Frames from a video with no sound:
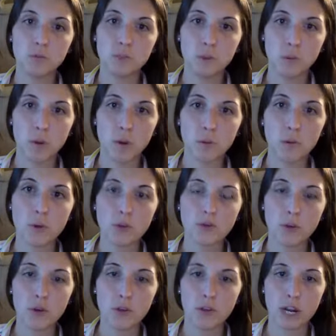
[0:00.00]

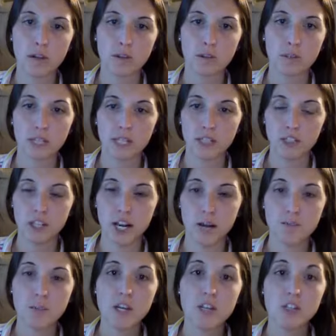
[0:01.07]
1.4 grams per kilogram.